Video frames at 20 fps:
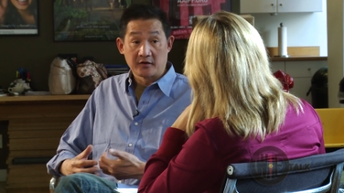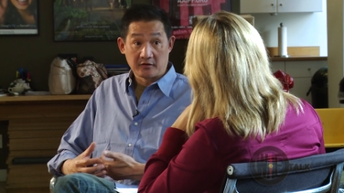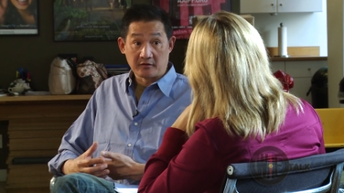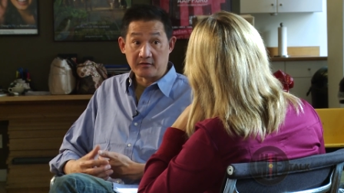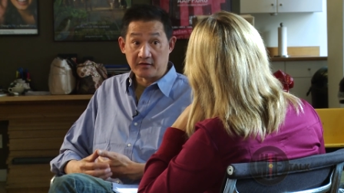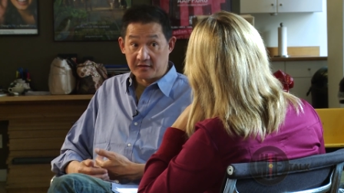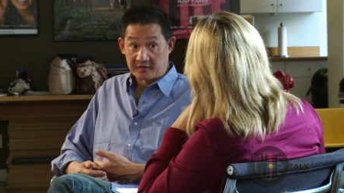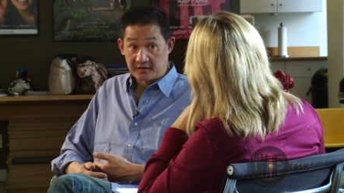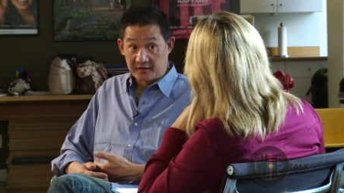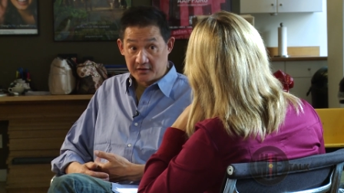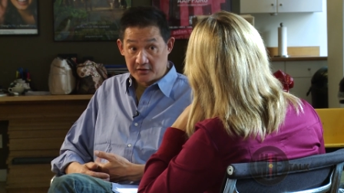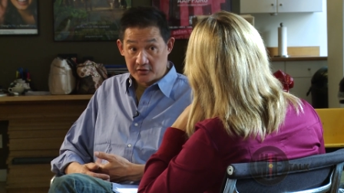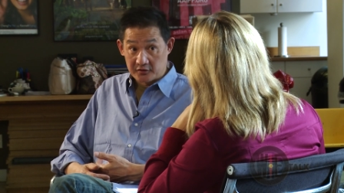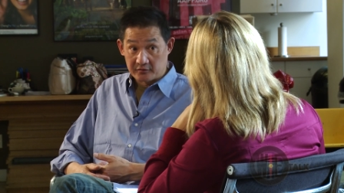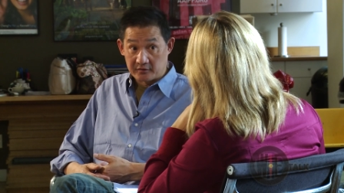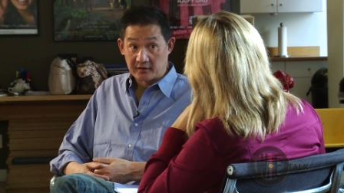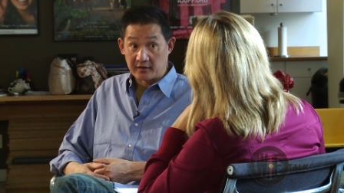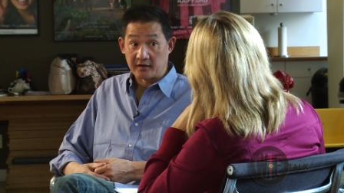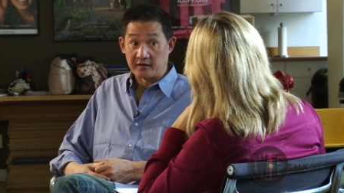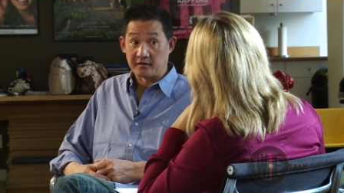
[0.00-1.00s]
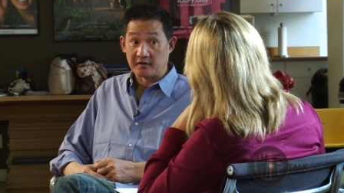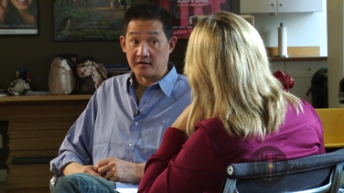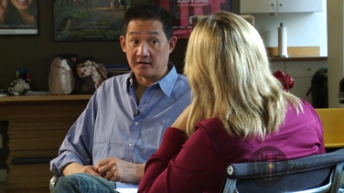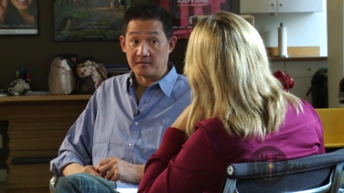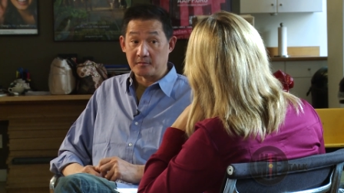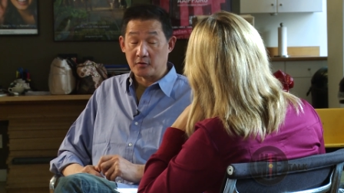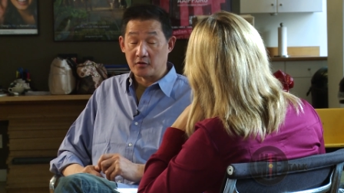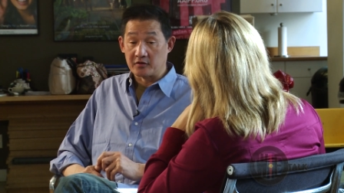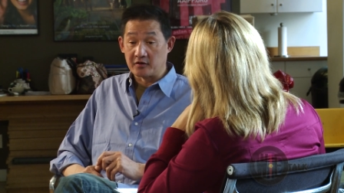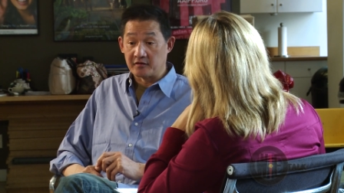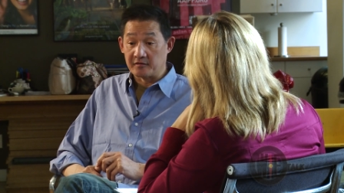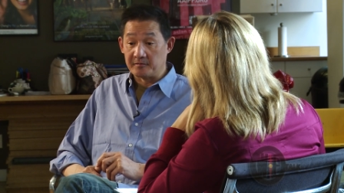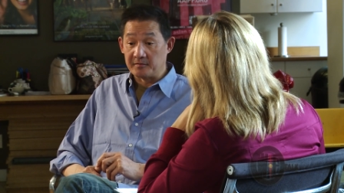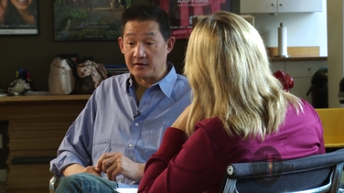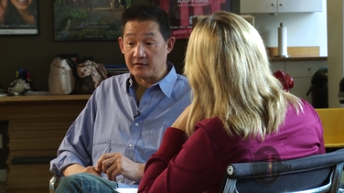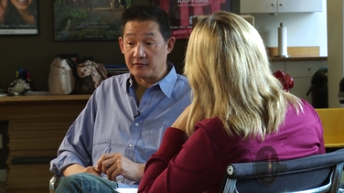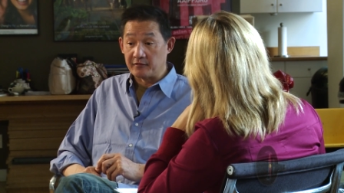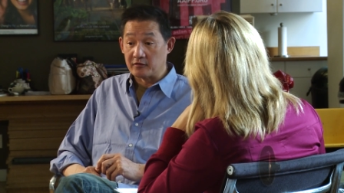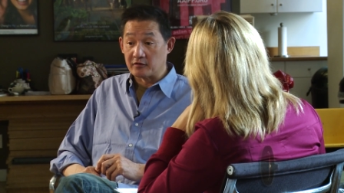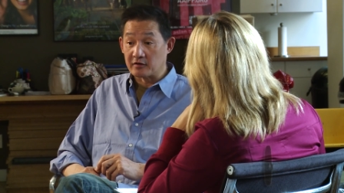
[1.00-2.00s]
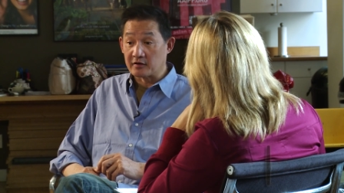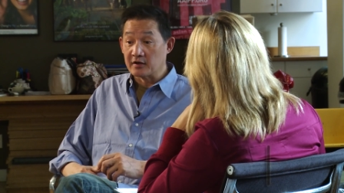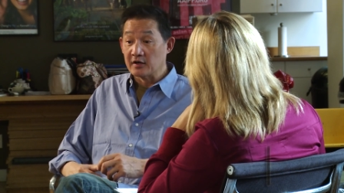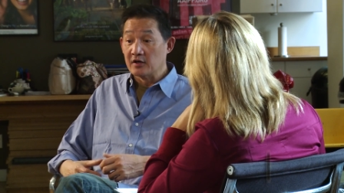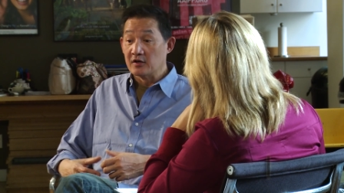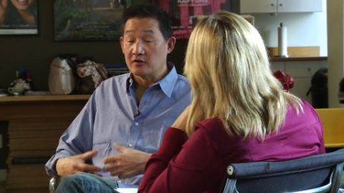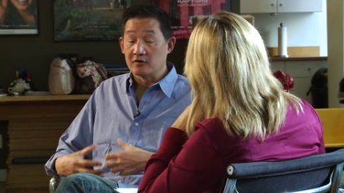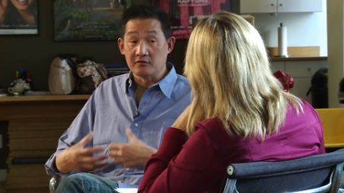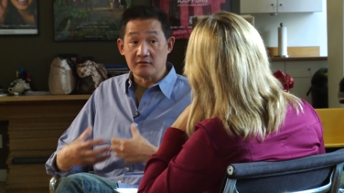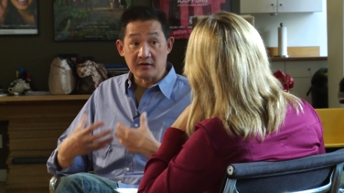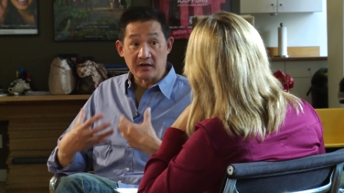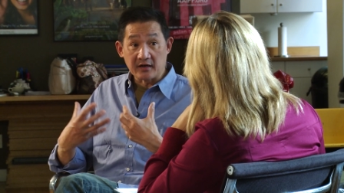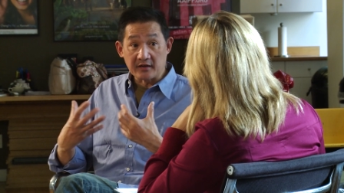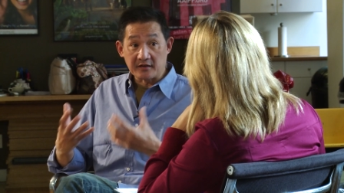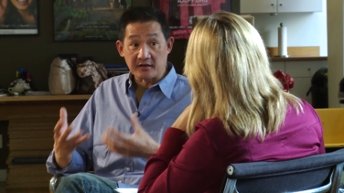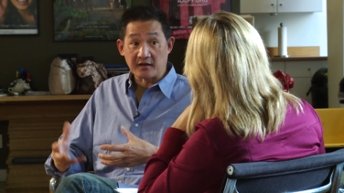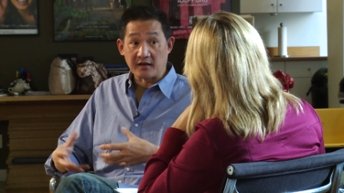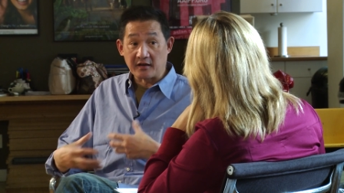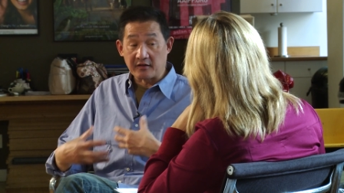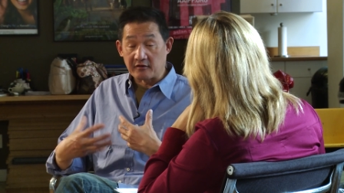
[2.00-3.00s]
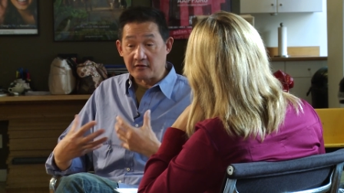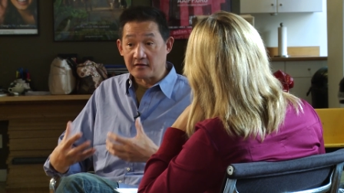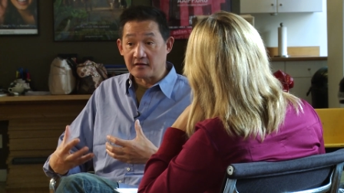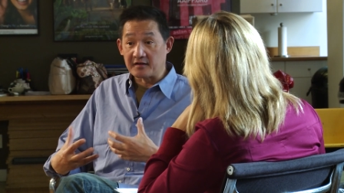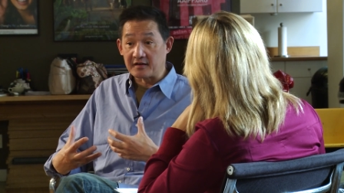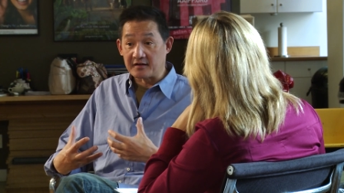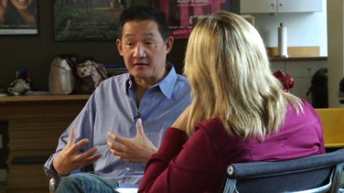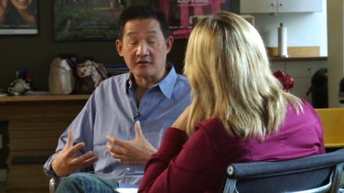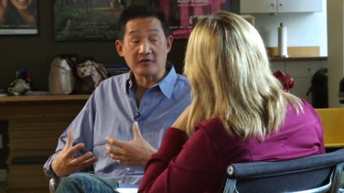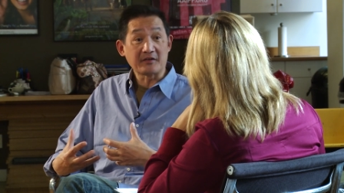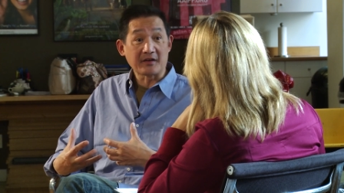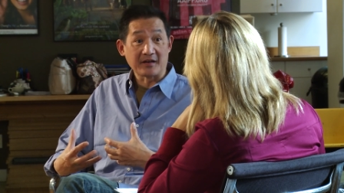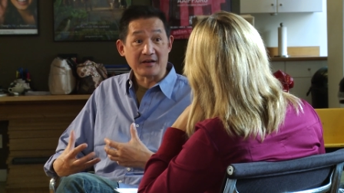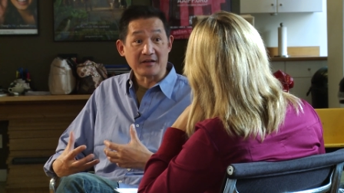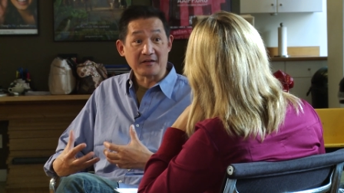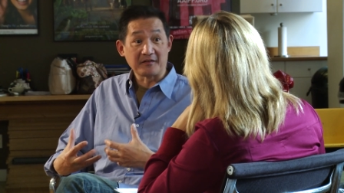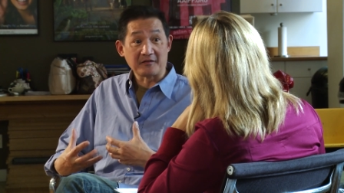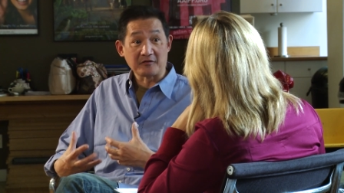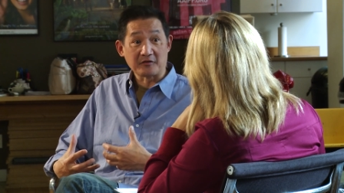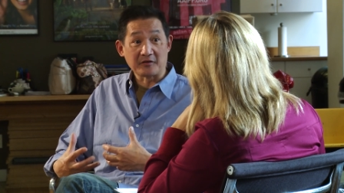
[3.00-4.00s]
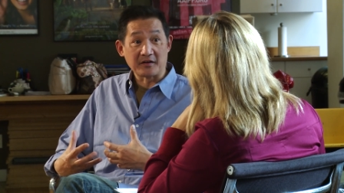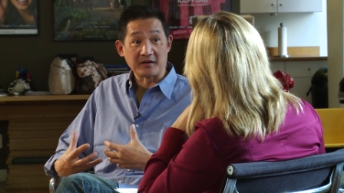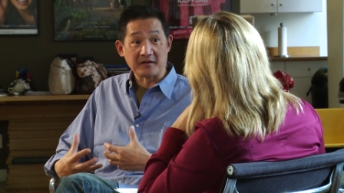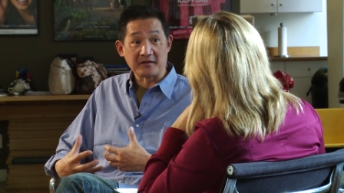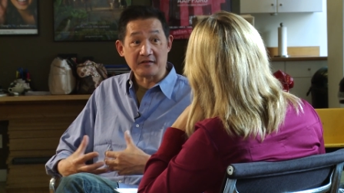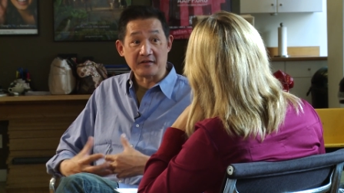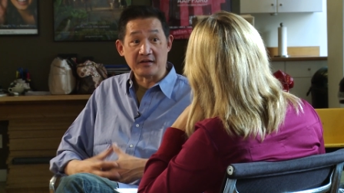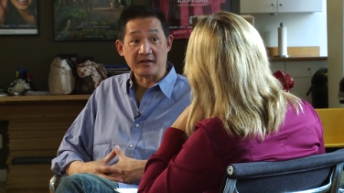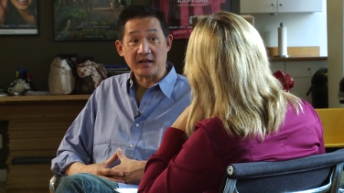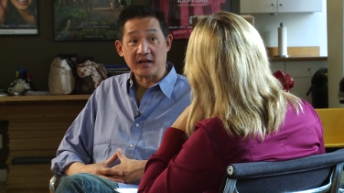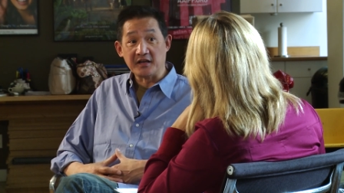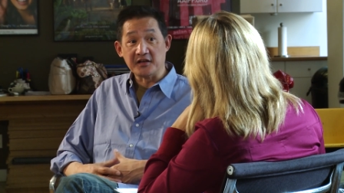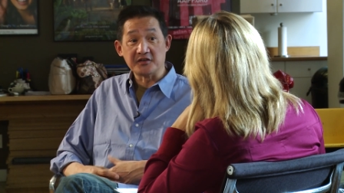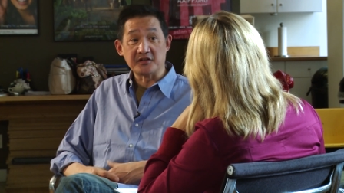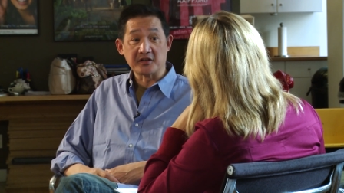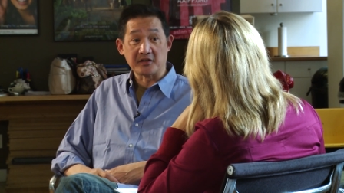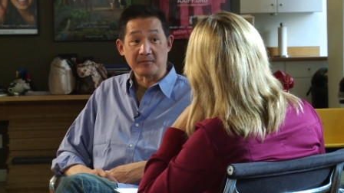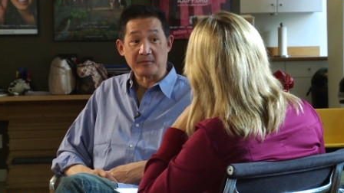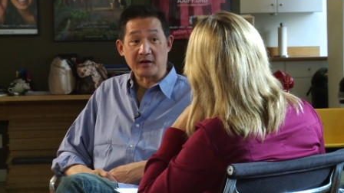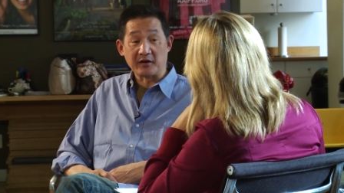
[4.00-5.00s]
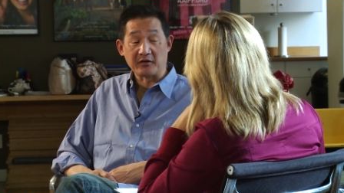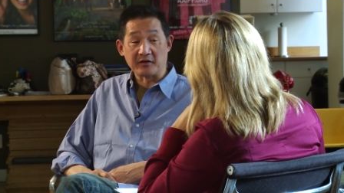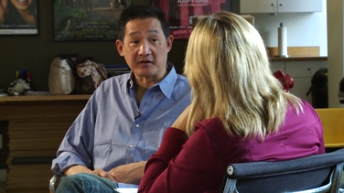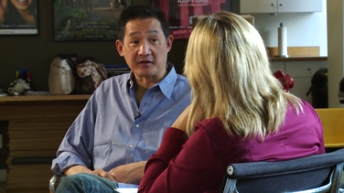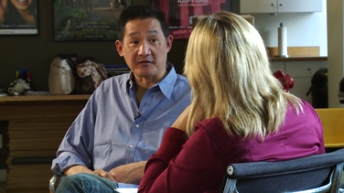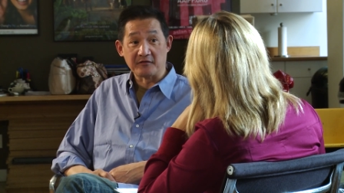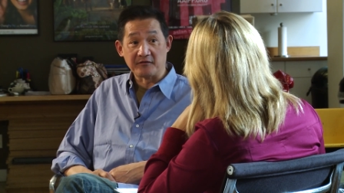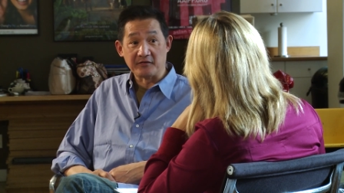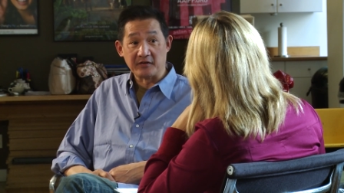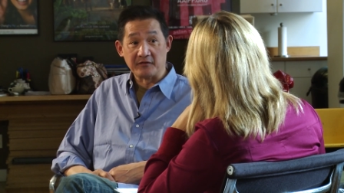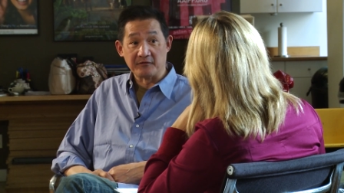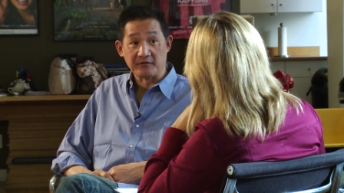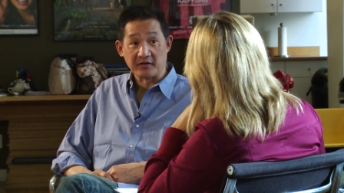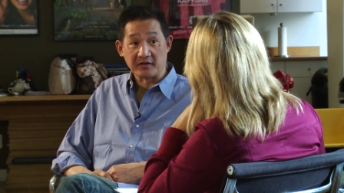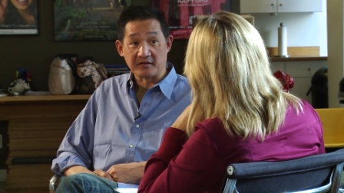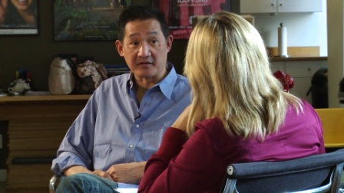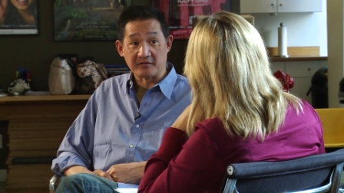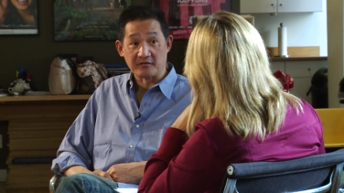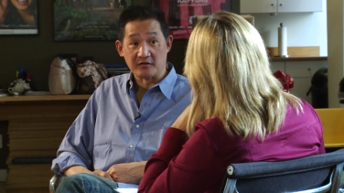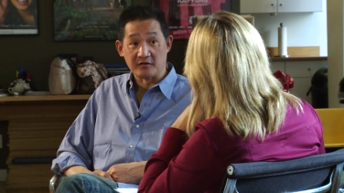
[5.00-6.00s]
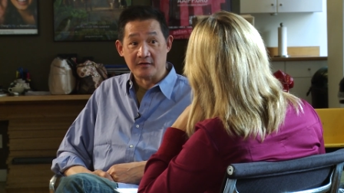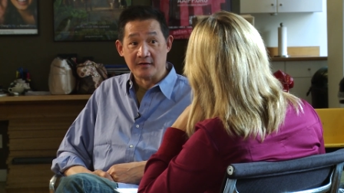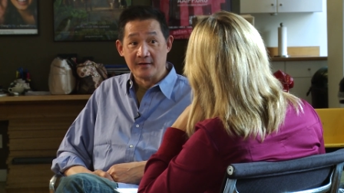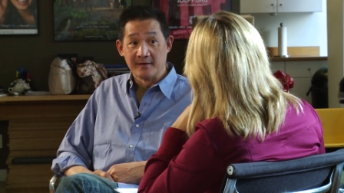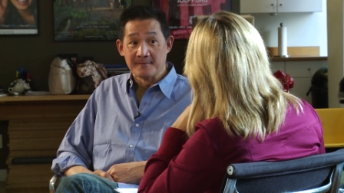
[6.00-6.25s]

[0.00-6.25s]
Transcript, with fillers: Christine Choy, as I spoke of before, who got together and said, okay, let's organize an Asian American Film Festival.